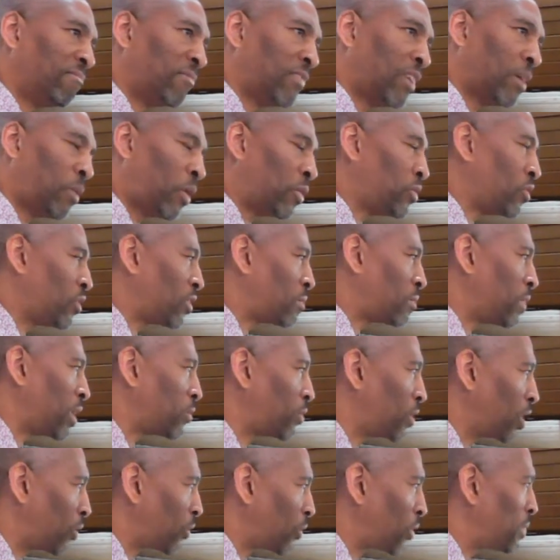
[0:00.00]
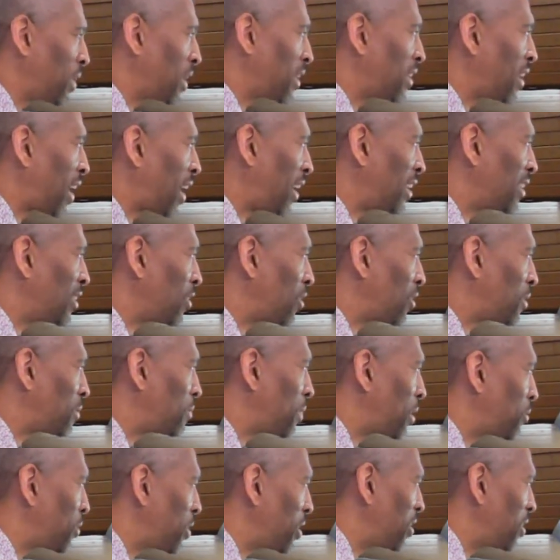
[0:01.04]
Come on, you can be real with me tonight. You can
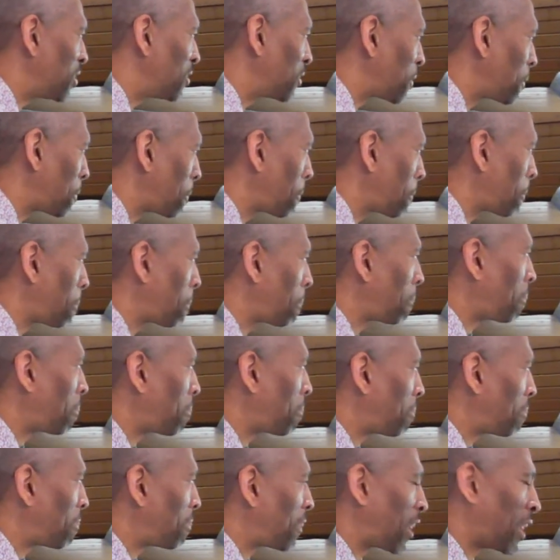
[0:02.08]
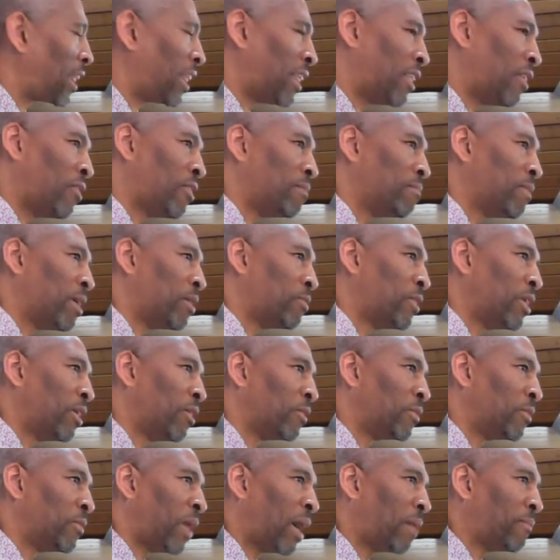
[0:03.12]
be real. You can be
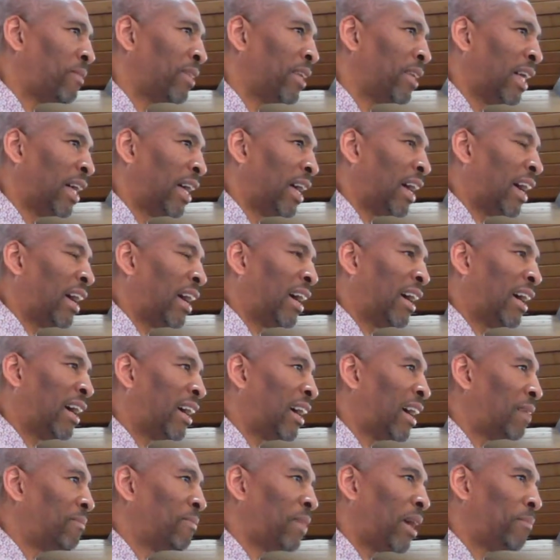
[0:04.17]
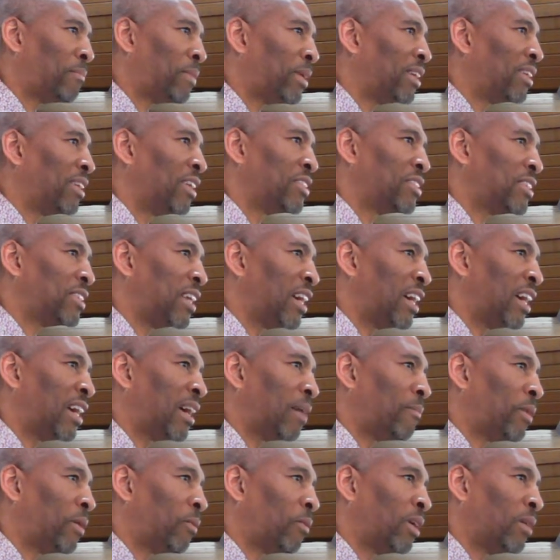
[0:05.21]
real. Uh, I've, I've been in this
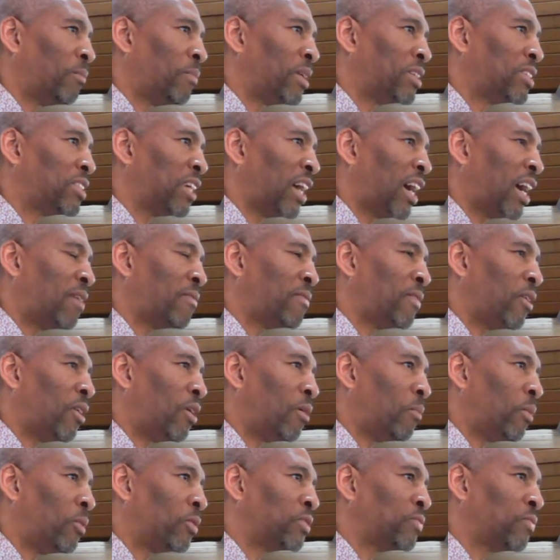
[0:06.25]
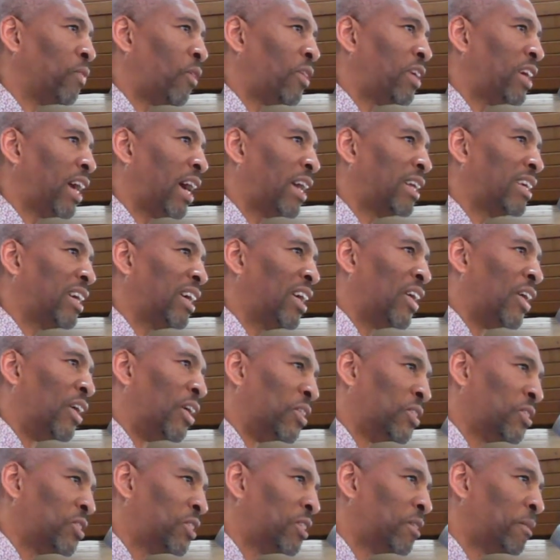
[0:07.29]
thing. I've been well, I've been saved for almost forty eight
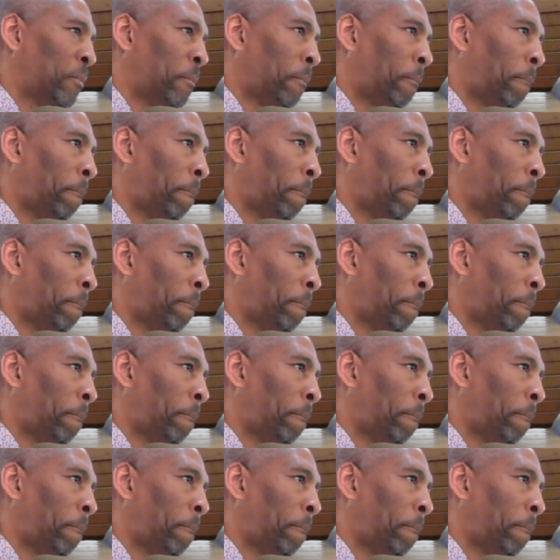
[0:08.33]
years,